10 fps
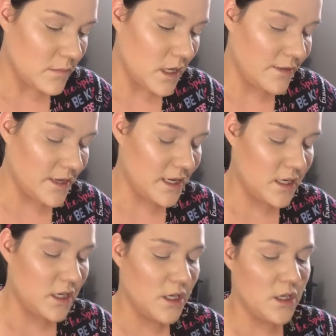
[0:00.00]
And
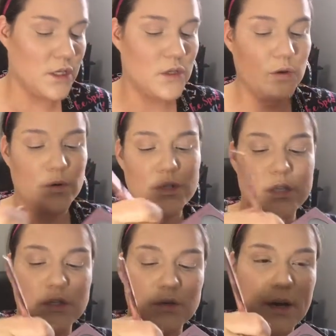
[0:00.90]
then you go into
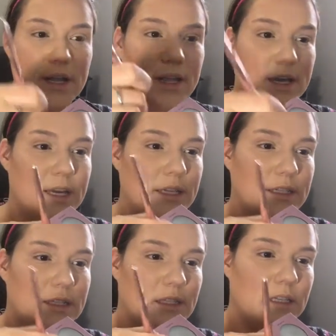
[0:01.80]
the two
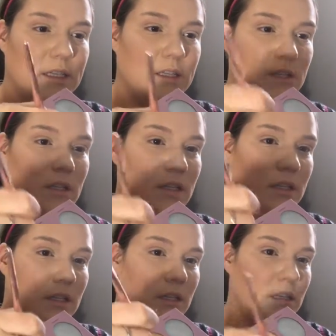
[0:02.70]
highlights.
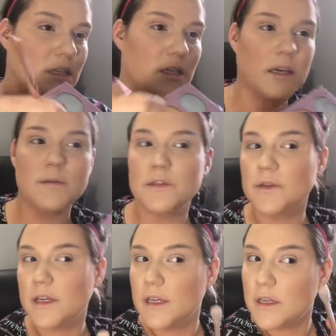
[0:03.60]
I'm
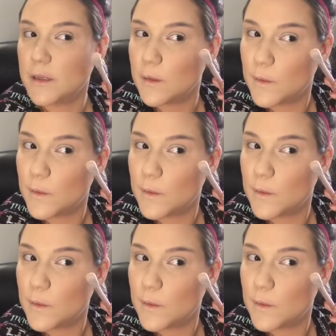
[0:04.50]
doing,